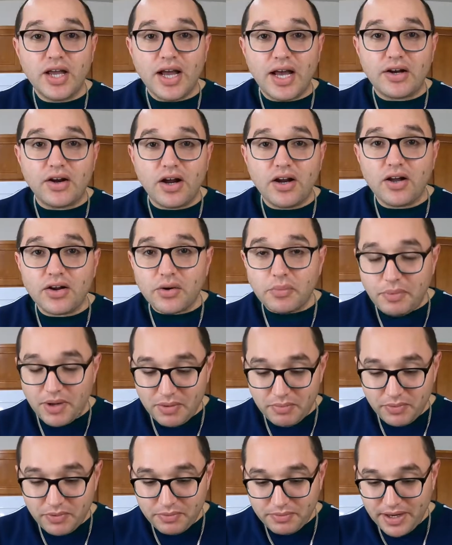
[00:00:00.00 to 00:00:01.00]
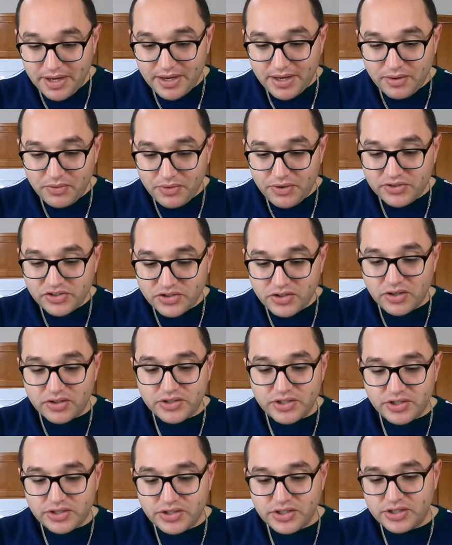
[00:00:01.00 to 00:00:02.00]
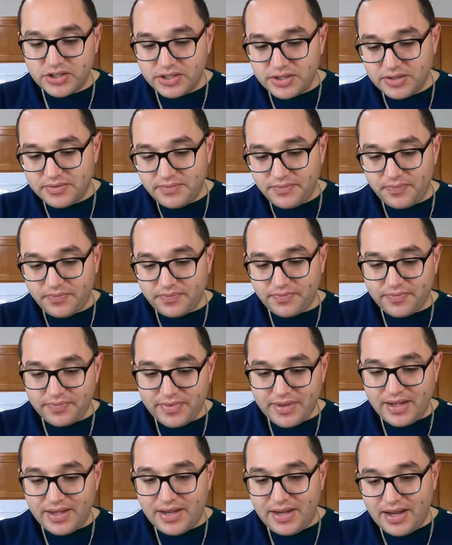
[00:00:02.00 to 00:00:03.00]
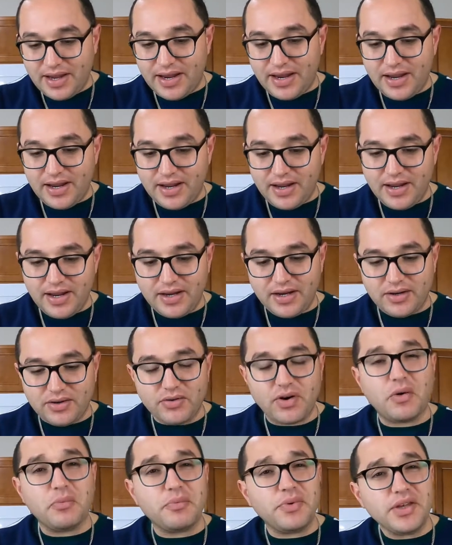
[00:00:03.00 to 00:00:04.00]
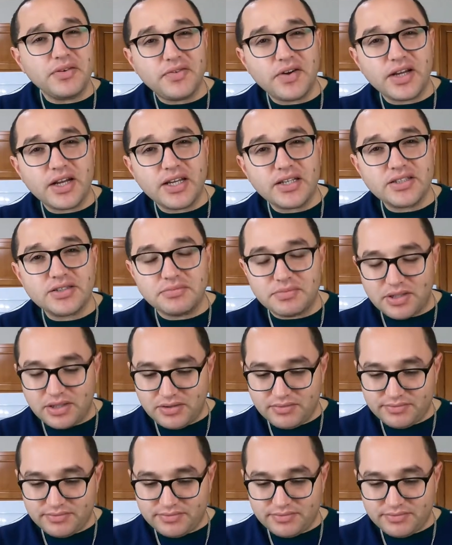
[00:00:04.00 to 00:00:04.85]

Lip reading: I know a lot of people make it with sausage and ground beef, I guess, but